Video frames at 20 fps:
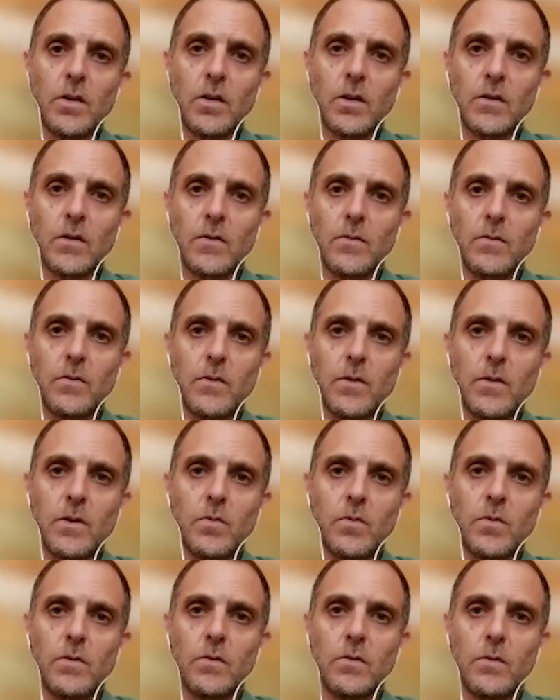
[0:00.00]
it
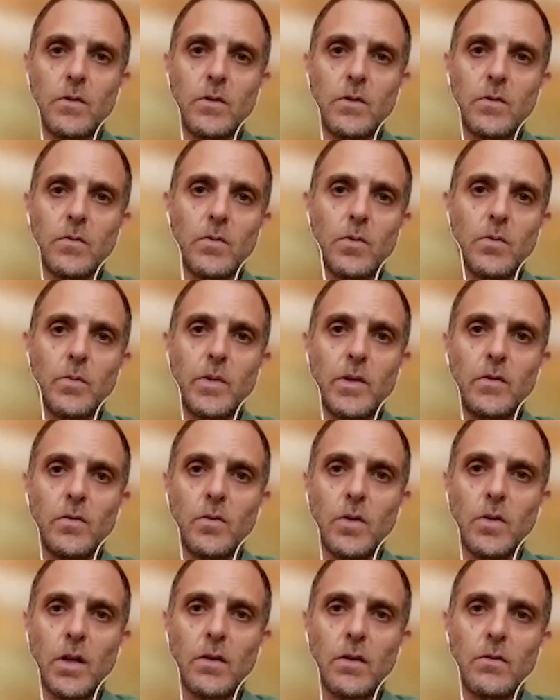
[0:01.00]
will be too
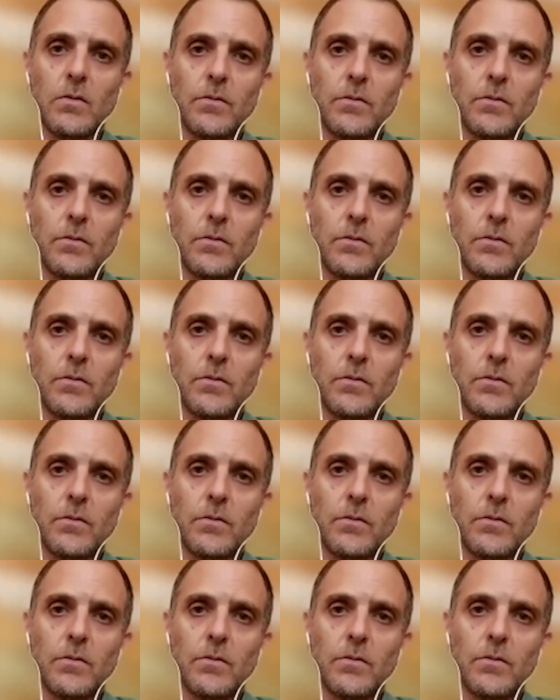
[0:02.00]
late.